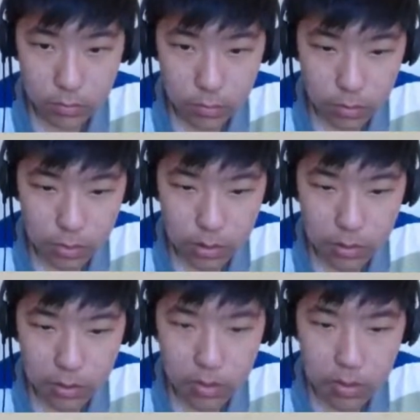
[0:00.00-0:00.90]
But it
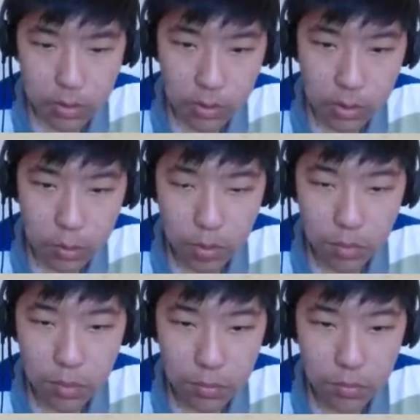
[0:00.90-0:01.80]
seems like there's always a
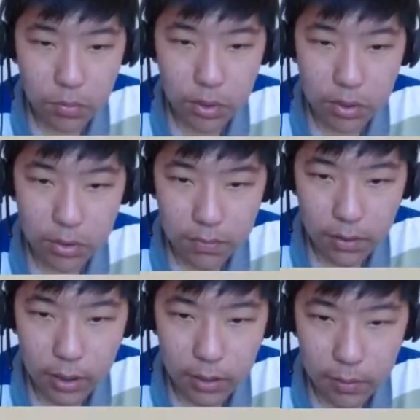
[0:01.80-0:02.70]
problem with
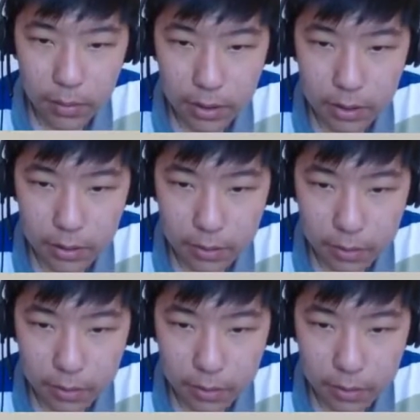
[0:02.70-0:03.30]
fire back here.